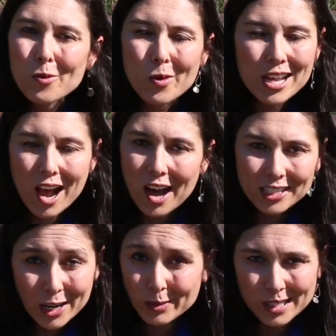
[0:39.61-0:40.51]
we
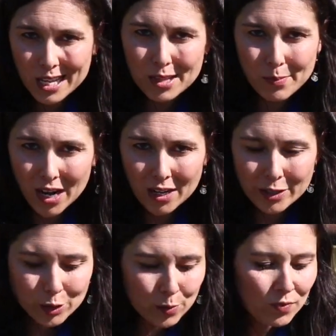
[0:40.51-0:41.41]
don't see the
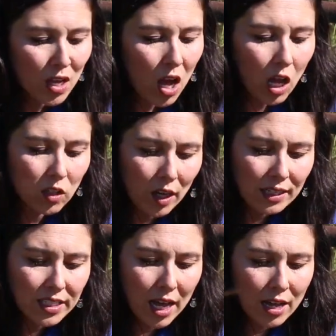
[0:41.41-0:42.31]
burrs. A lot
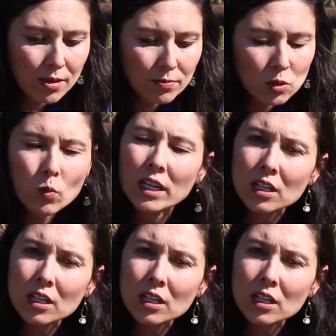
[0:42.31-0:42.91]
of times when